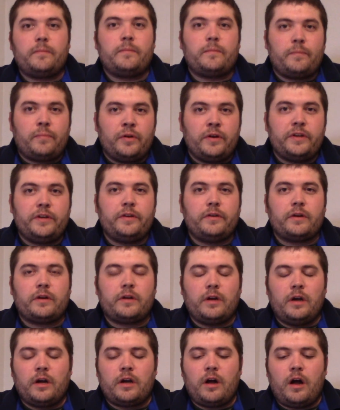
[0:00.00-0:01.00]
put your
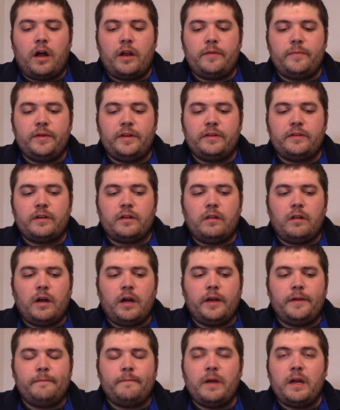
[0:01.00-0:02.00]
economy in
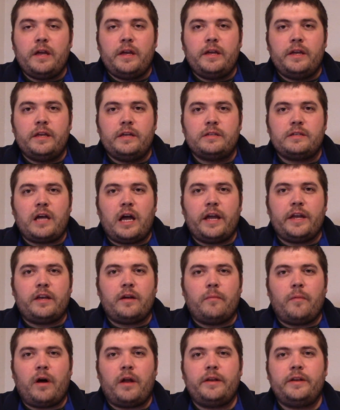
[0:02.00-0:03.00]
decline is high
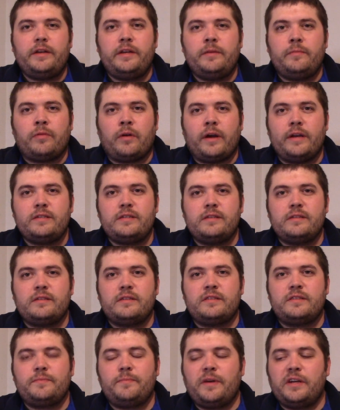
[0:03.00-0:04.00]
commodity prices,
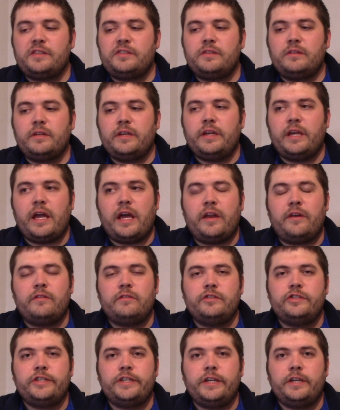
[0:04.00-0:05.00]
especially
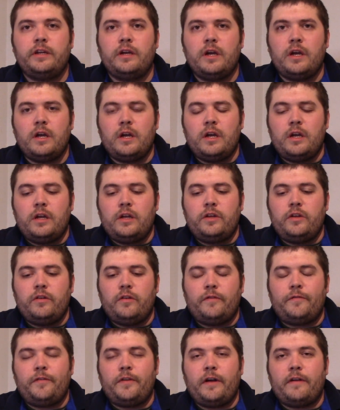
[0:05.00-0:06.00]
energy.
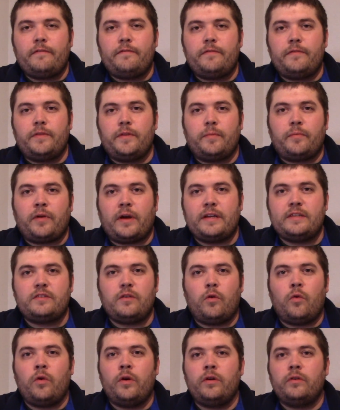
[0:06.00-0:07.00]
If you have the price
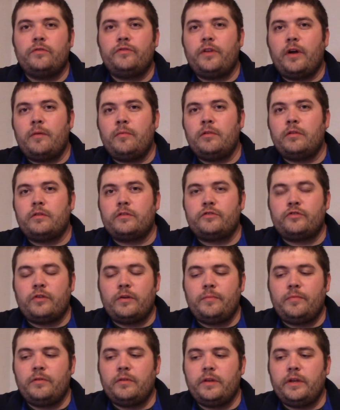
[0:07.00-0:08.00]
of oil double or
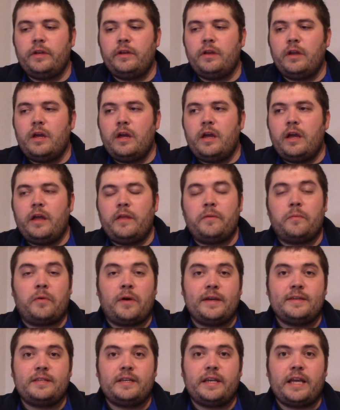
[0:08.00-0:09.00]
tripling and the
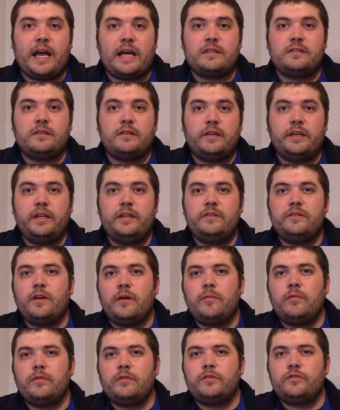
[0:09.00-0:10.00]
price of gasoline
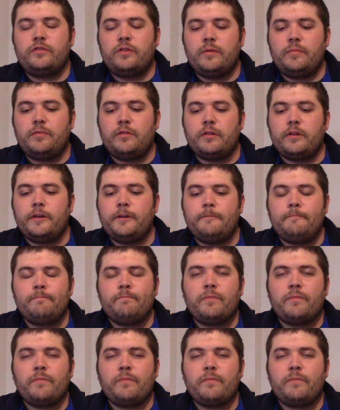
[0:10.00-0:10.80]
double or tripling,